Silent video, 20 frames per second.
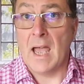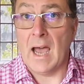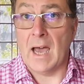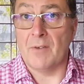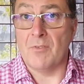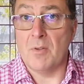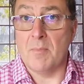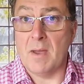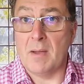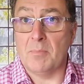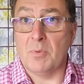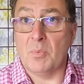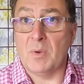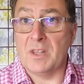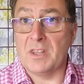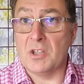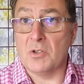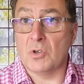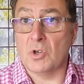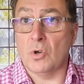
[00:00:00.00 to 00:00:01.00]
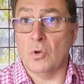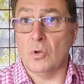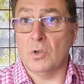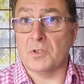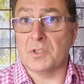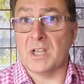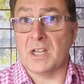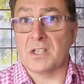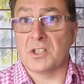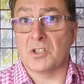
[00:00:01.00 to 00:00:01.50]
And remember, whether you call
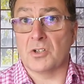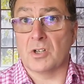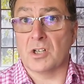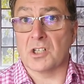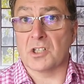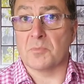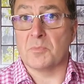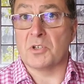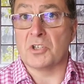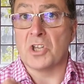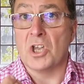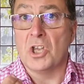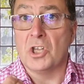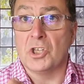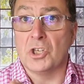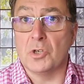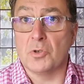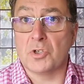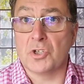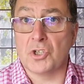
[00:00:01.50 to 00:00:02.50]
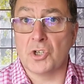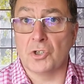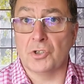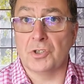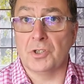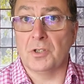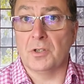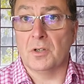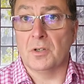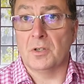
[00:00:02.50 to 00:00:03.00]
or text your customers, you
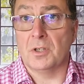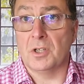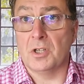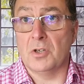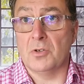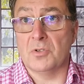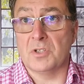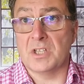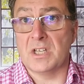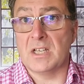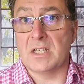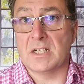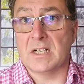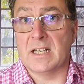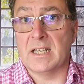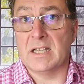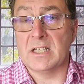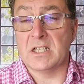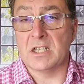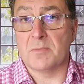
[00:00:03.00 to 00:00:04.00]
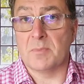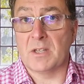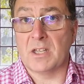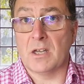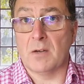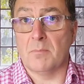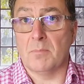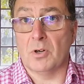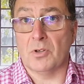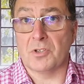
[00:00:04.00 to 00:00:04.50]
shouldn't use these leads to
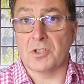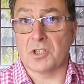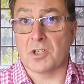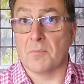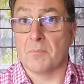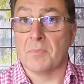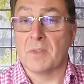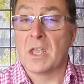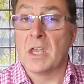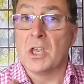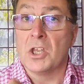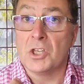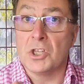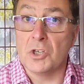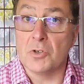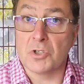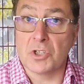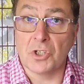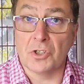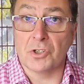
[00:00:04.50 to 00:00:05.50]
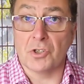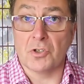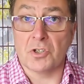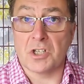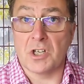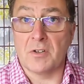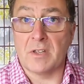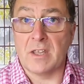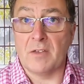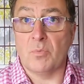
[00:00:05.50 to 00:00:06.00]
become bothersome. You should
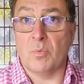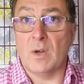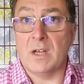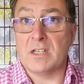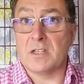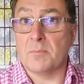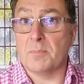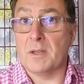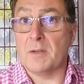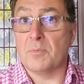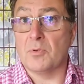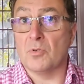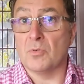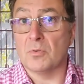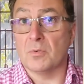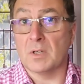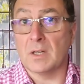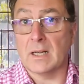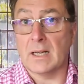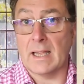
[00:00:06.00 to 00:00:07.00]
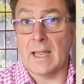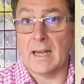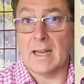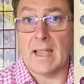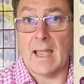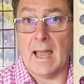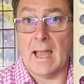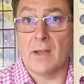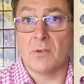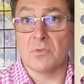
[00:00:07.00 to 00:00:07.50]
also give ways of people
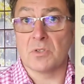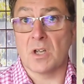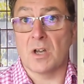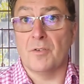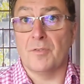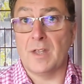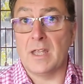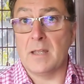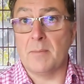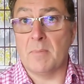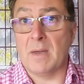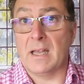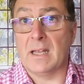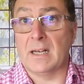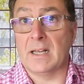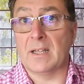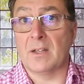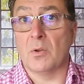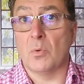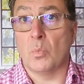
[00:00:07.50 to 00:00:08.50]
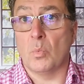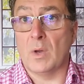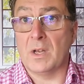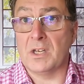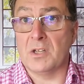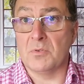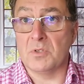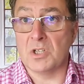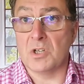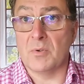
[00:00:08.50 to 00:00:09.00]
getting out of emailing when
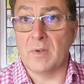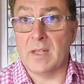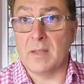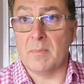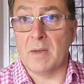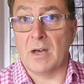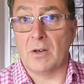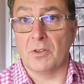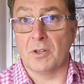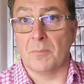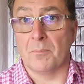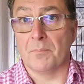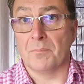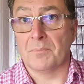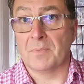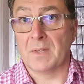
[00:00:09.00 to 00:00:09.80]
you do email them.